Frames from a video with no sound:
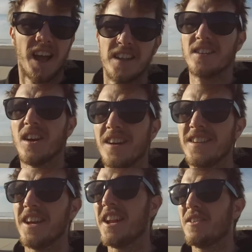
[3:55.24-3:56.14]
And there's
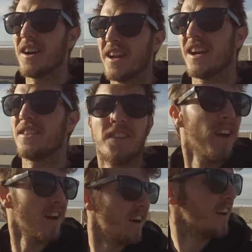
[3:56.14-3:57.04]
hardly anyone out,
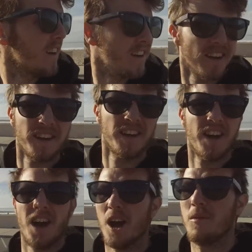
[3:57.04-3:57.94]
so
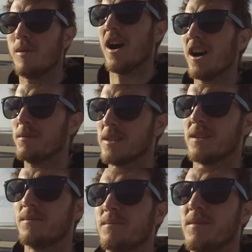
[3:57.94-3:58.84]
I'm pumped.
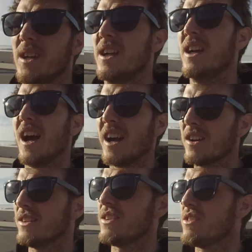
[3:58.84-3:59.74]
I
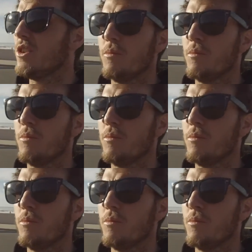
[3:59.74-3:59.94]
got this new